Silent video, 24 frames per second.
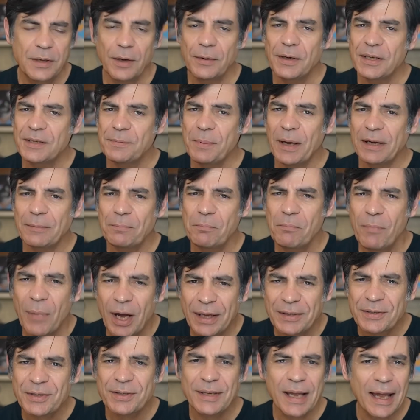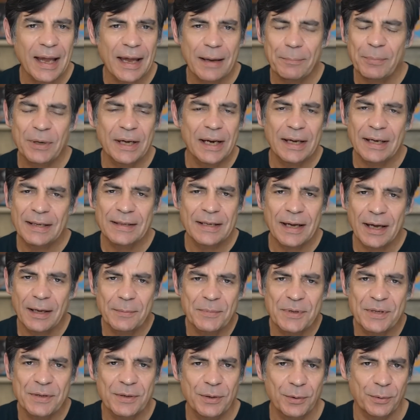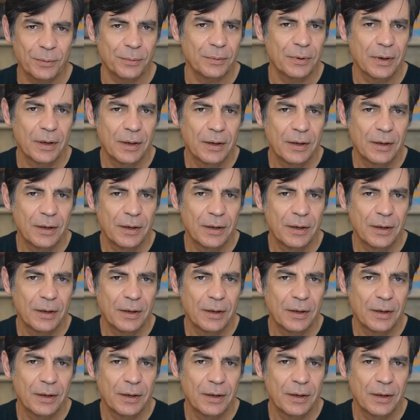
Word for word: Don't expect much to happen anytime soon.